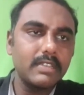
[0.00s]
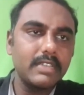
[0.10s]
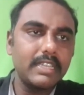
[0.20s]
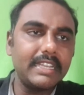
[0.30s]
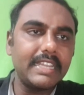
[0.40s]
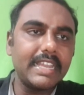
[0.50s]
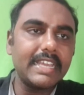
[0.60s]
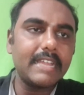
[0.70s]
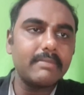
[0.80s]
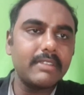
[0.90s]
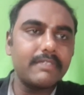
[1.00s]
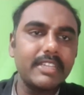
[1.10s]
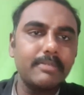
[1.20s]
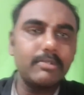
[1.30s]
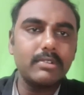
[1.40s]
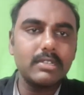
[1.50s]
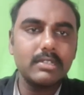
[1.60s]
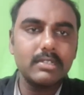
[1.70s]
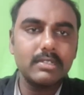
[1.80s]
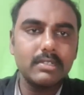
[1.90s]
in telegram and Facebook
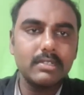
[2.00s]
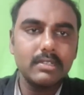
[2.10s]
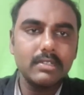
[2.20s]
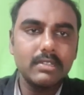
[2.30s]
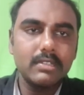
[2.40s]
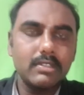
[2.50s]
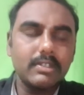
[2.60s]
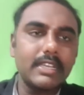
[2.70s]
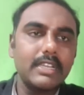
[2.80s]
okay